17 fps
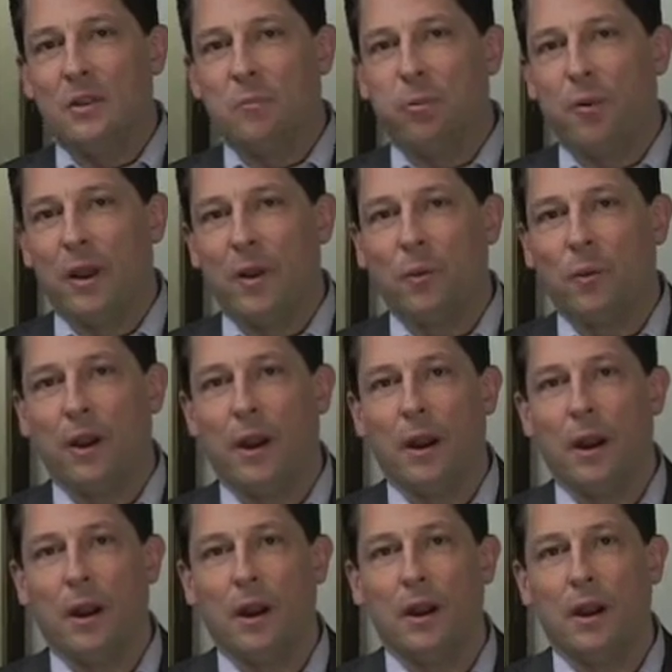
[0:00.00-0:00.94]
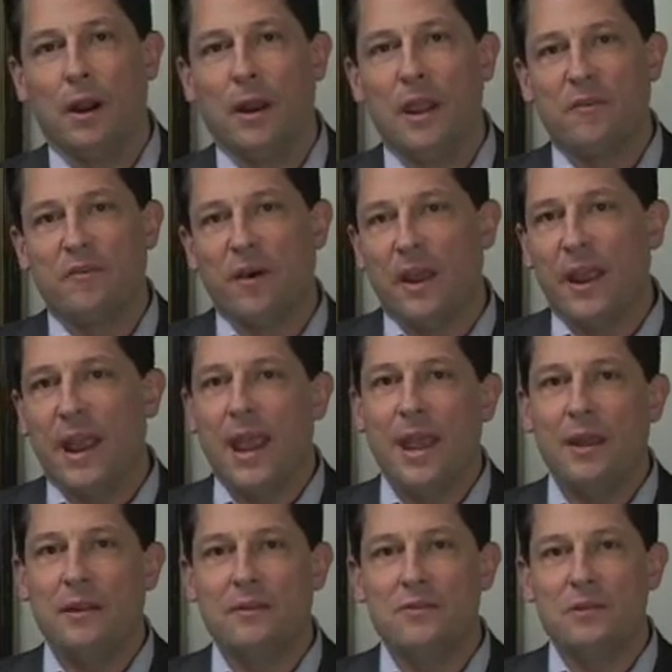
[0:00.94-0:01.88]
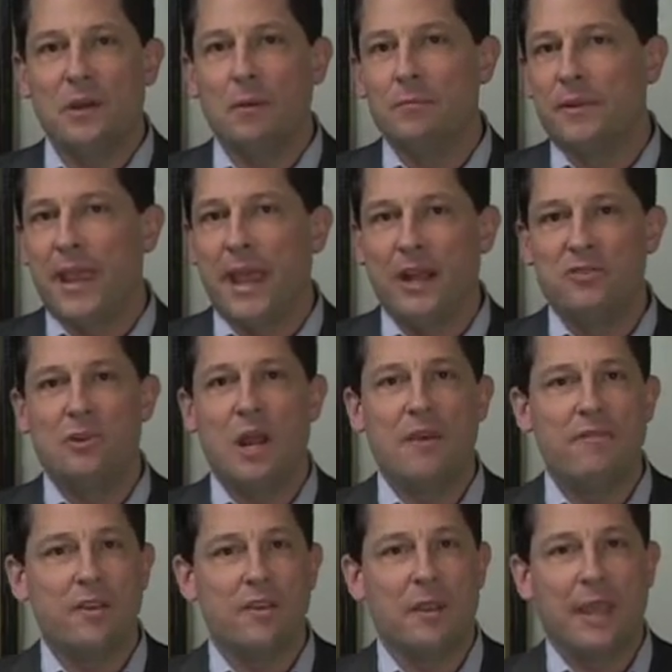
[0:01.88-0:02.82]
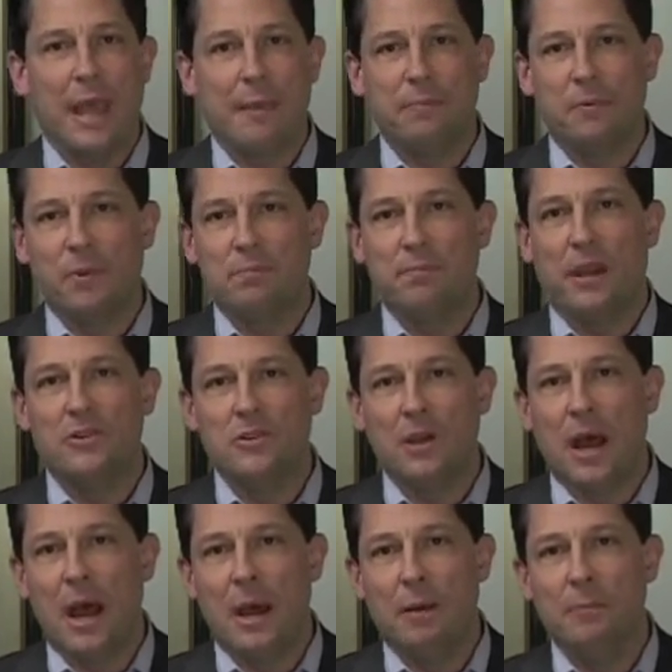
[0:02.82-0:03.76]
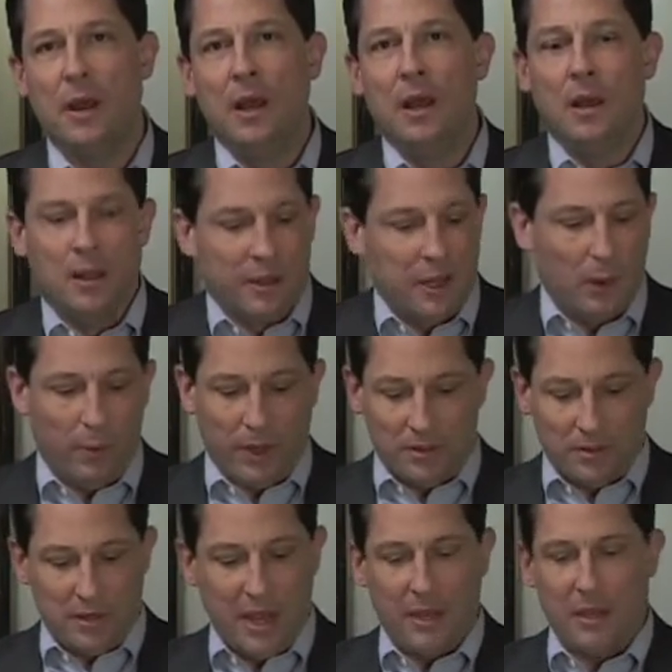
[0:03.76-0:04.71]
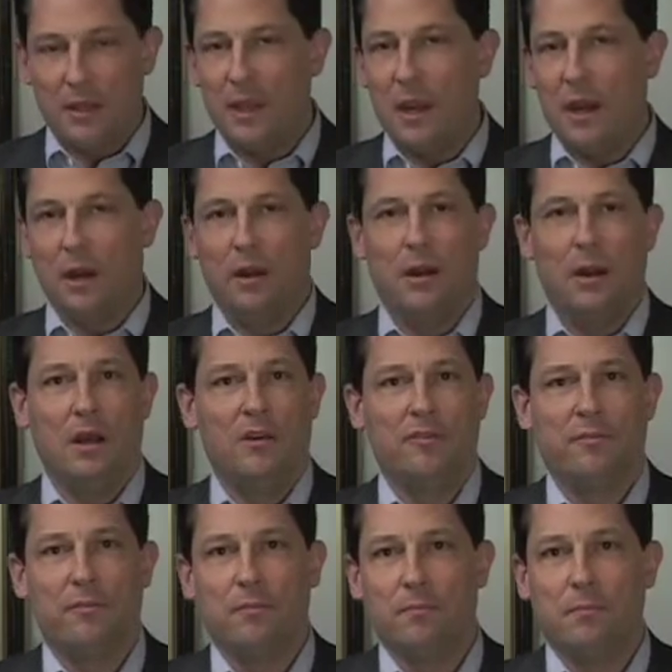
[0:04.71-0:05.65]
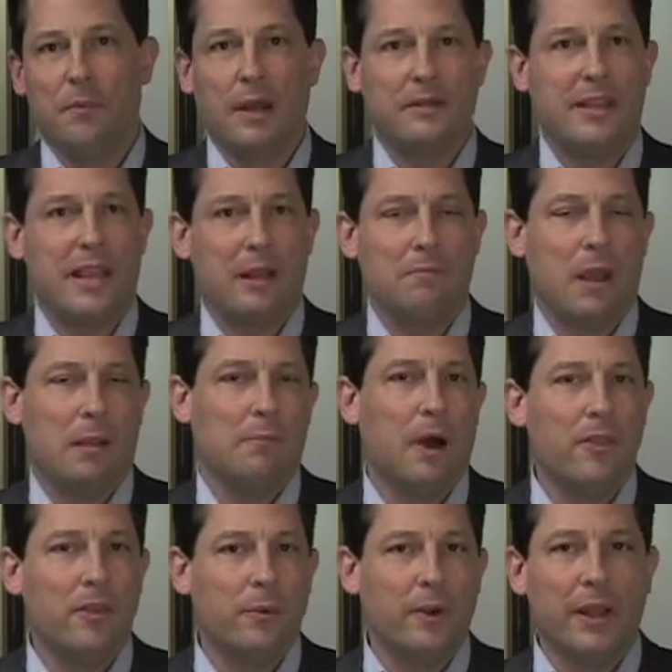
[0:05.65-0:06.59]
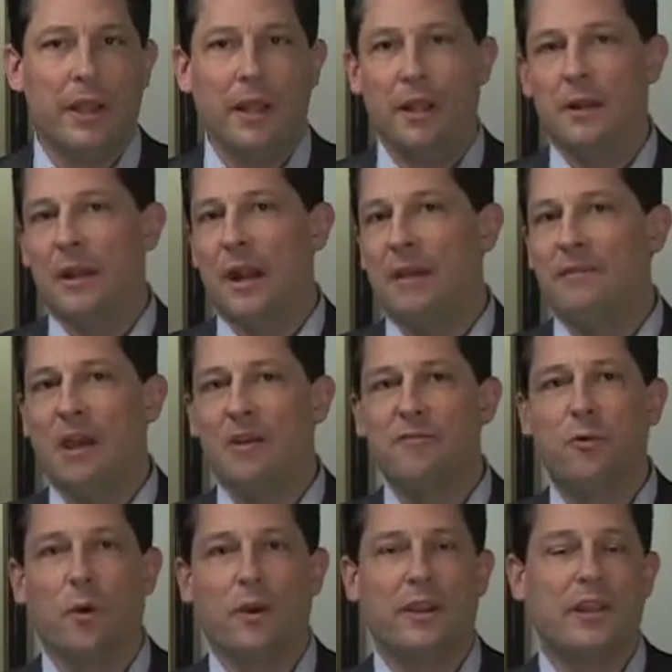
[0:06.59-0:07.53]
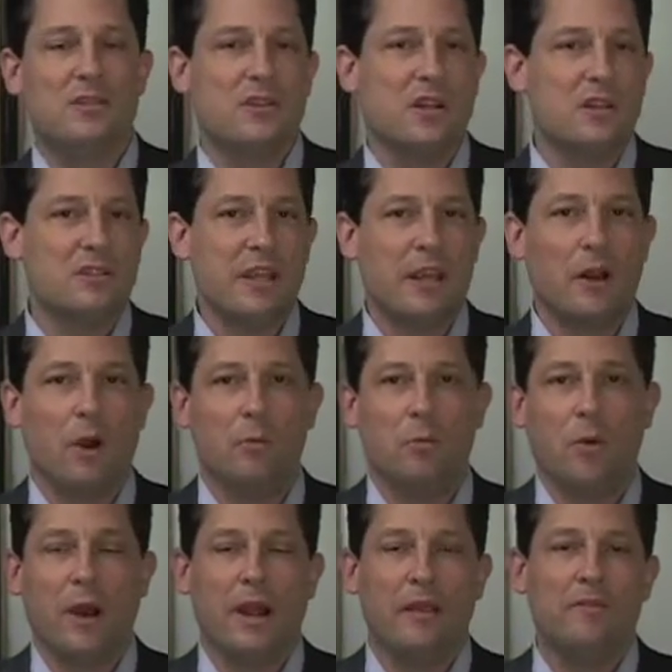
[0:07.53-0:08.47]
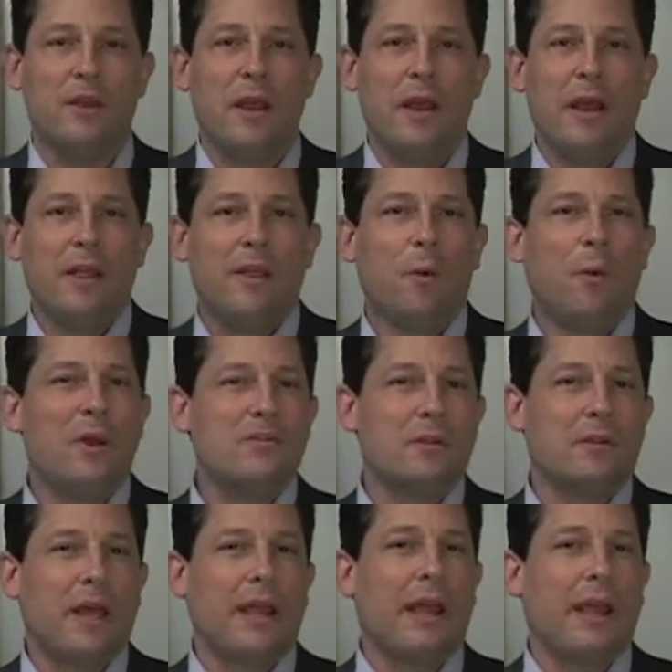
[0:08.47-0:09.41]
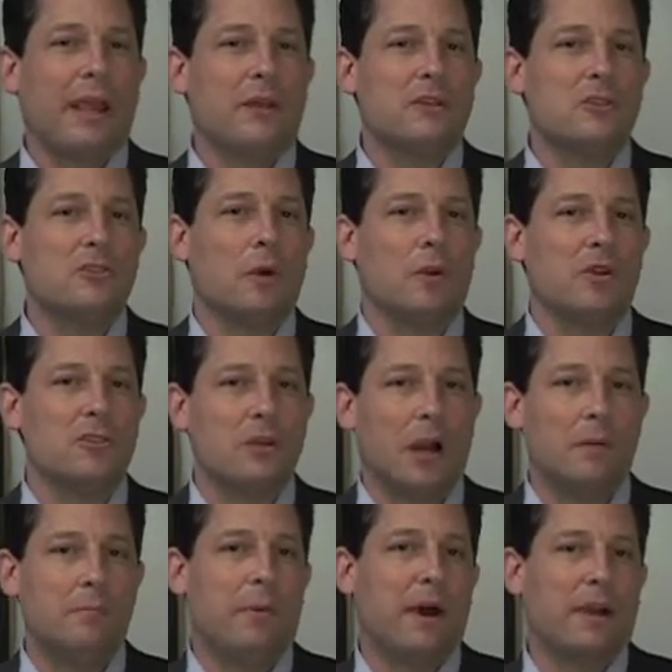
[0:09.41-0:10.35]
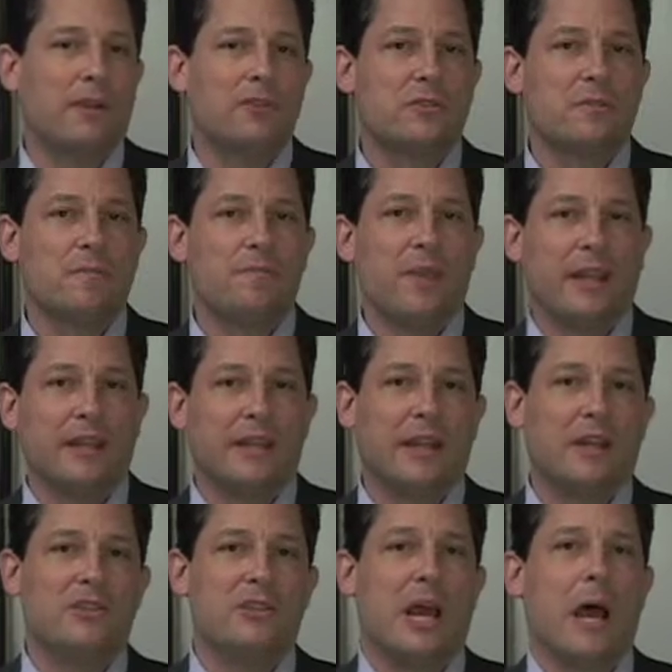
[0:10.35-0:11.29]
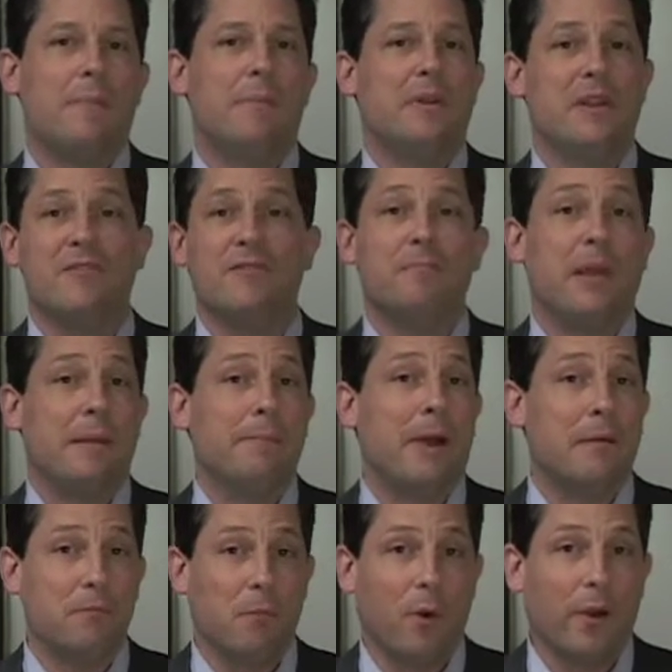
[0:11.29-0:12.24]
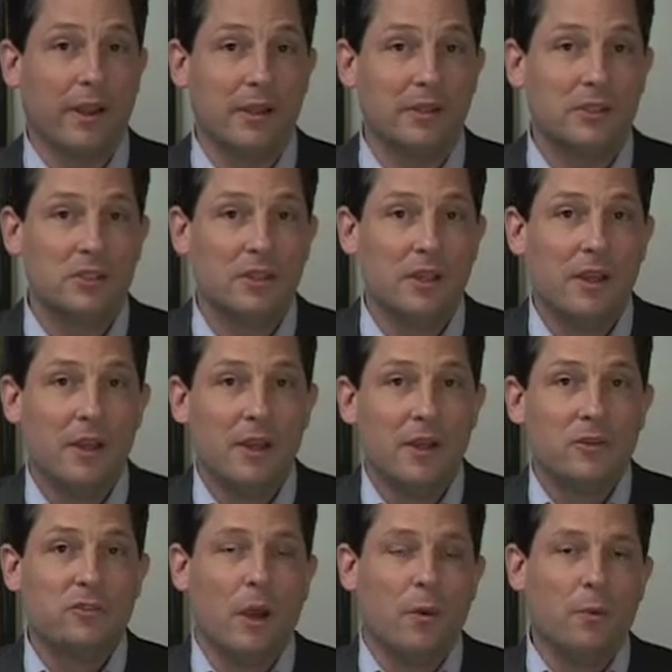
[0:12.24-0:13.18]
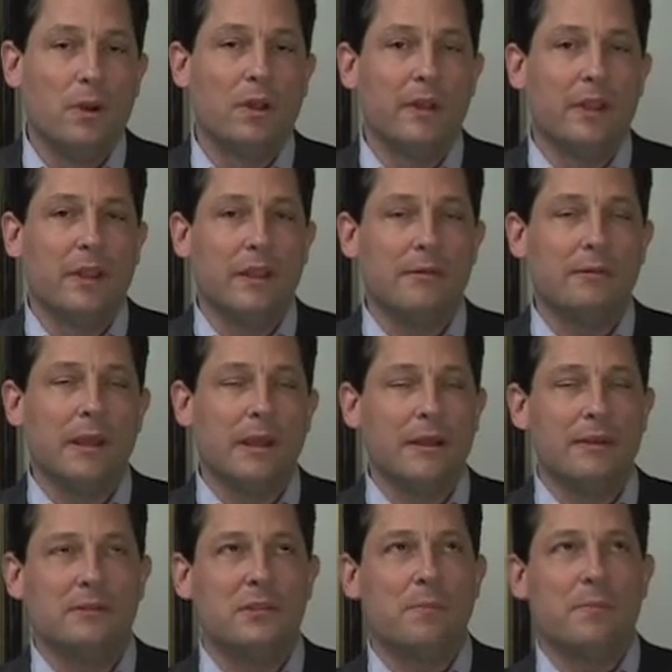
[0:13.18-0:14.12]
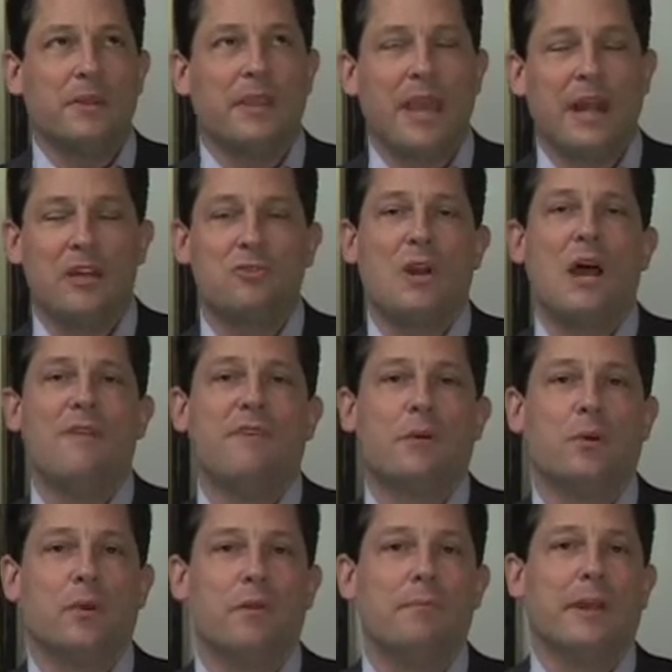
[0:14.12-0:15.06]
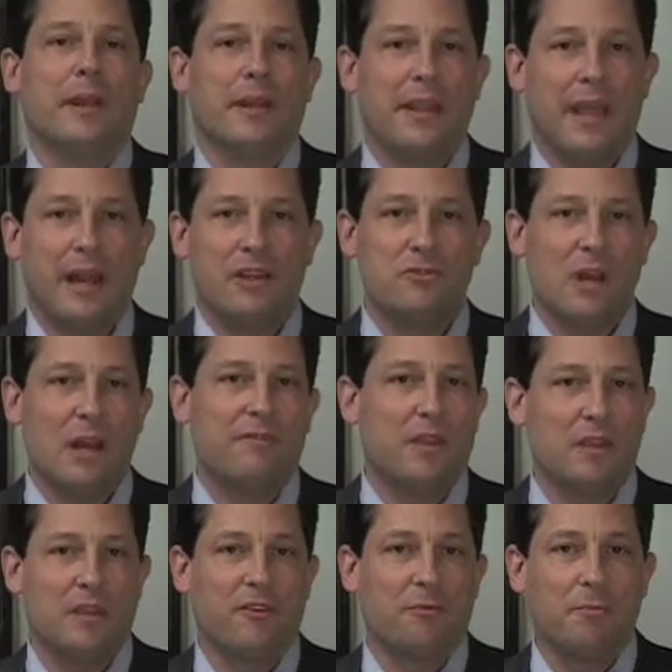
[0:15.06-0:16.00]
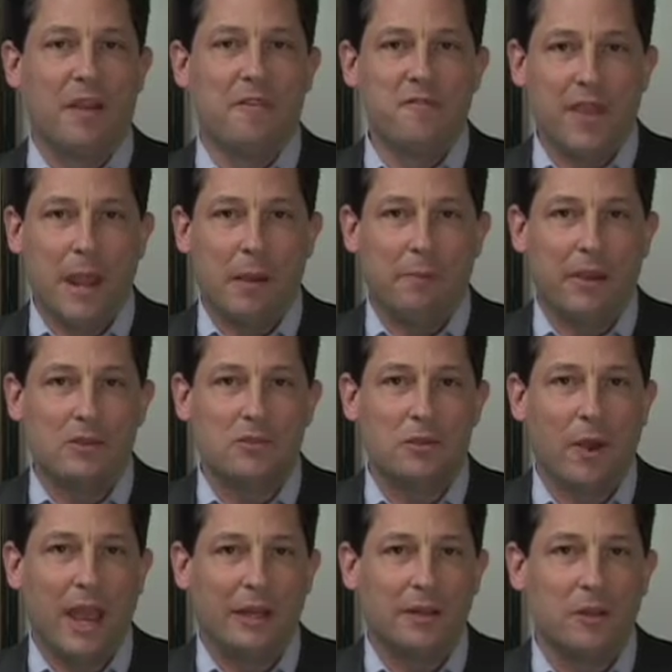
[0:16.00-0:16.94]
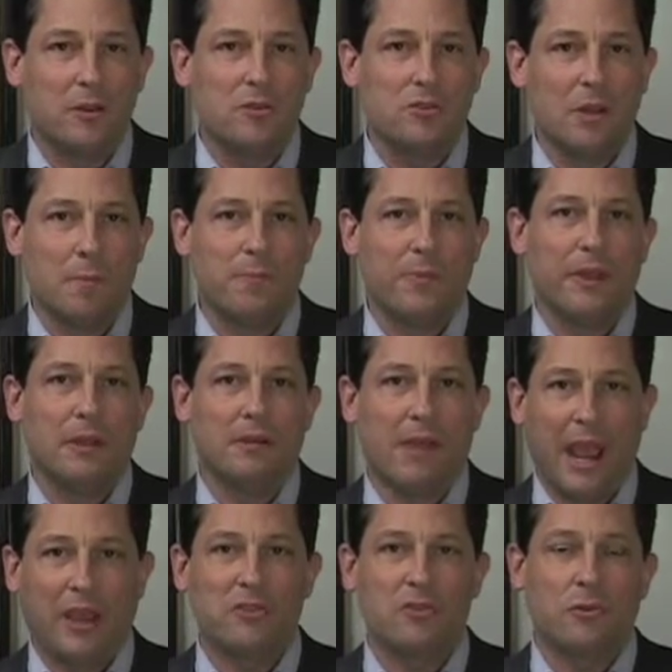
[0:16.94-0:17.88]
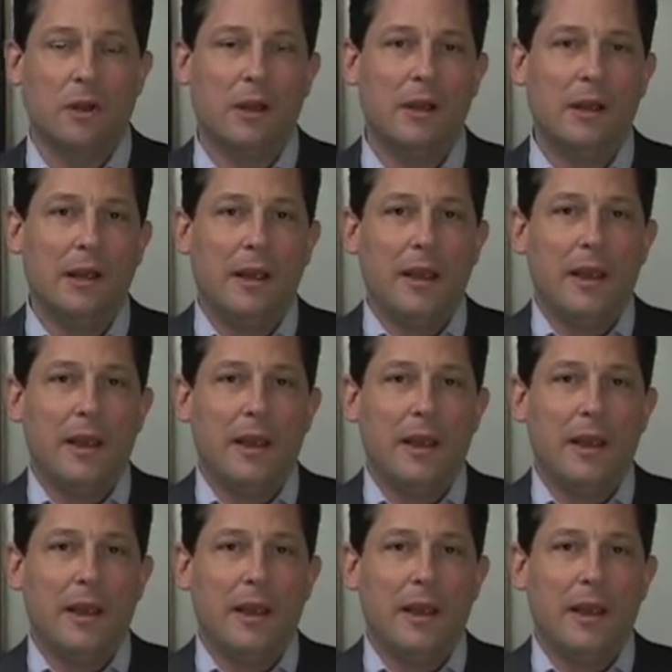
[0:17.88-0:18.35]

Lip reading: to the point where if I had some catastrophic thing happen with my job, you know, we had taken my mother in, and I've got 4 kids and a stay-at-home wife. It wasn't like I could just go to Starbucks and get a job and even pay my mortgage. So I really, something catastrophic would have been a catastrophic thing for my family. So I had to do something extra.